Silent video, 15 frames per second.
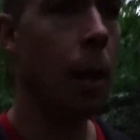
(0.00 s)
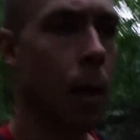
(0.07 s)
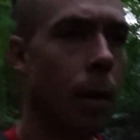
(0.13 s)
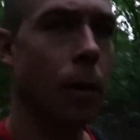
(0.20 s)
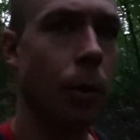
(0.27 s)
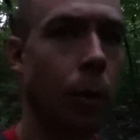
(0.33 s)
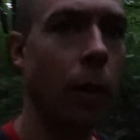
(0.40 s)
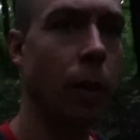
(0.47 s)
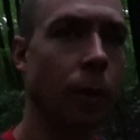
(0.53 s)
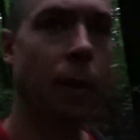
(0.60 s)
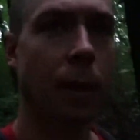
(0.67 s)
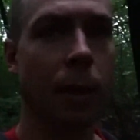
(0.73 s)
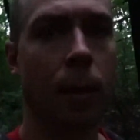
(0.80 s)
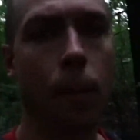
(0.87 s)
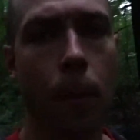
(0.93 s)
This trail
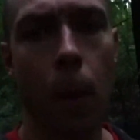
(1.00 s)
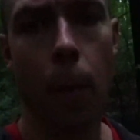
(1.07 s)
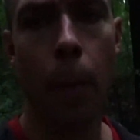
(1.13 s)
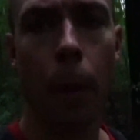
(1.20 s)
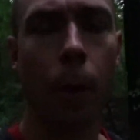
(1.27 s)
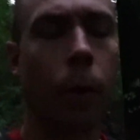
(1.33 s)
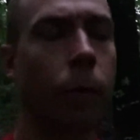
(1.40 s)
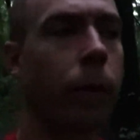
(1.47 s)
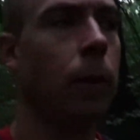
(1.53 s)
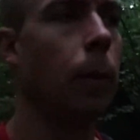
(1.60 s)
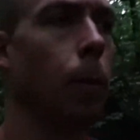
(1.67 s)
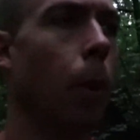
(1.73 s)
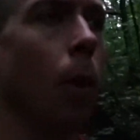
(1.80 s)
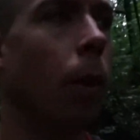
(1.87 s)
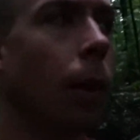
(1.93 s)
system I'm on over at the
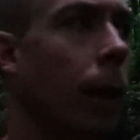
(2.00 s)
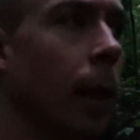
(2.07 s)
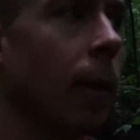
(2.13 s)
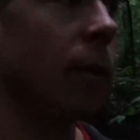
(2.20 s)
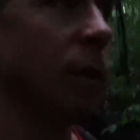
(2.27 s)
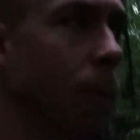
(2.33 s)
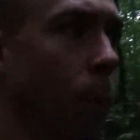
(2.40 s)
park now is